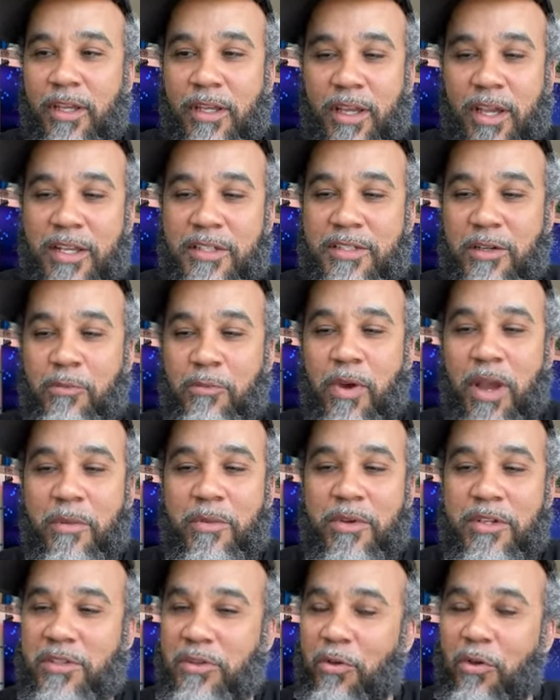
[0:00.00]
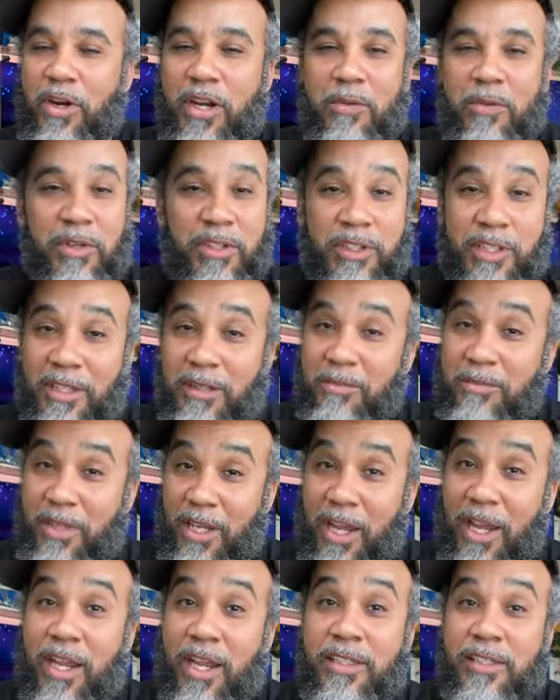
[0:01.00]
It's a women's three, but them
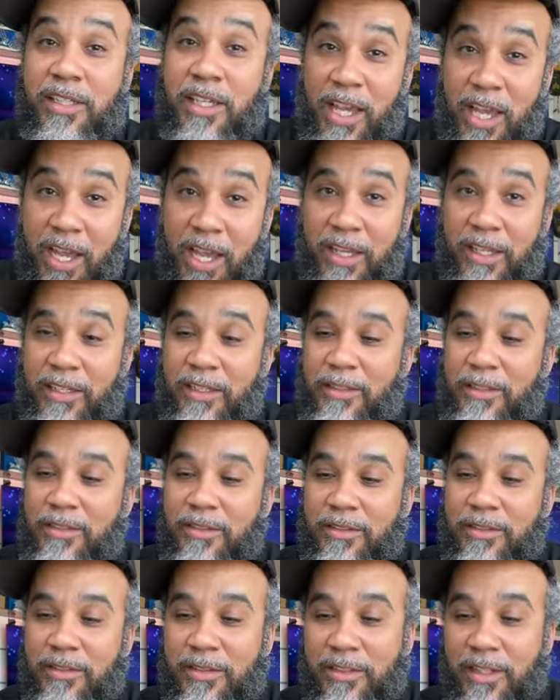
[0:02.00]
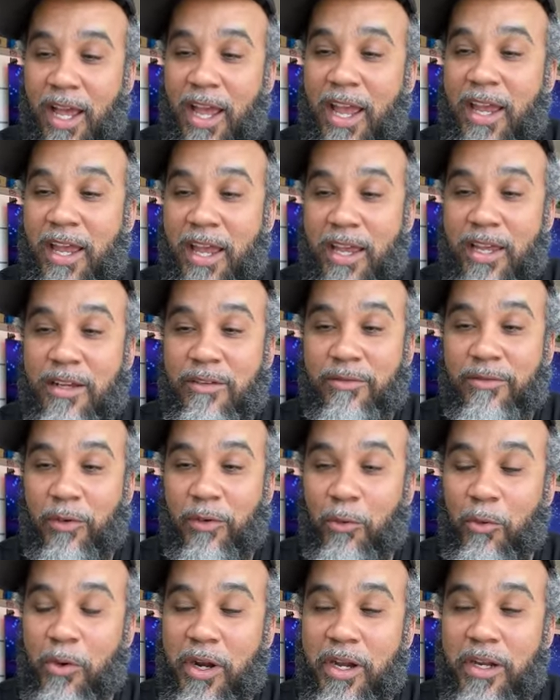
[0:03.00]
things hitting. They hitting
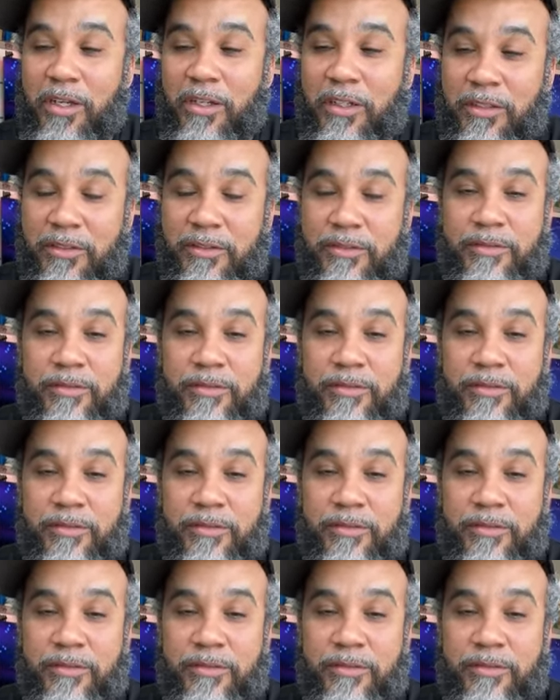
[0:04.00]
for real.